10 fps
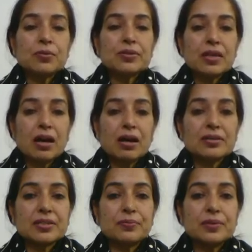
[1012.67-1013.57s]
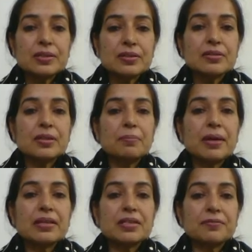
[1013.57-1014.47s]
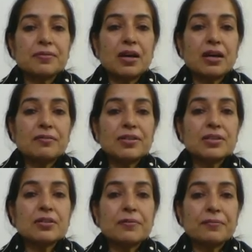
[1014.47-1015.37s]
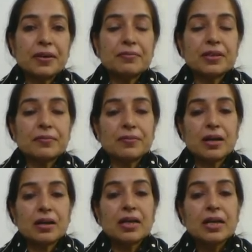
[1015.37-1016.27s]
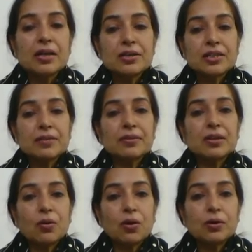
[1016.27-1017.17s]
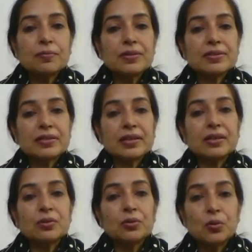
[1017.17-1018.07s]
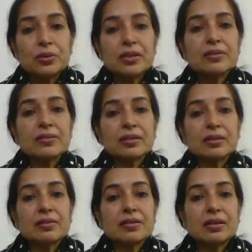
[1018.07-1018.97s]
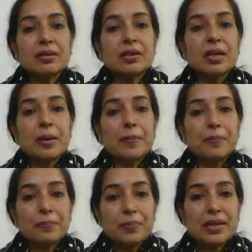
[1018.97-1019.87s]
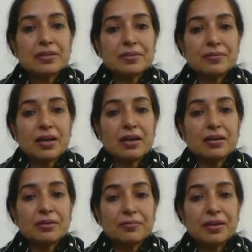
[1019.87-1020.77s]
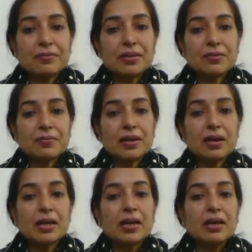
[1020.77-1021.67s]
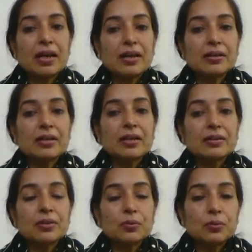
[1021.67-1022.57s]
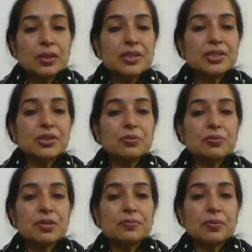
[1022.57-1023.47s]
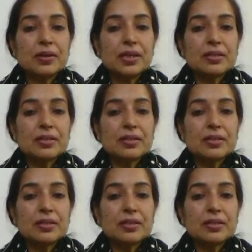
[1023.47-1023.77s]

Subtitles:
asked which is the best flower, which is her favorite flower, she will always say lotus is her best flower, her favorite flower, and the word she uses for it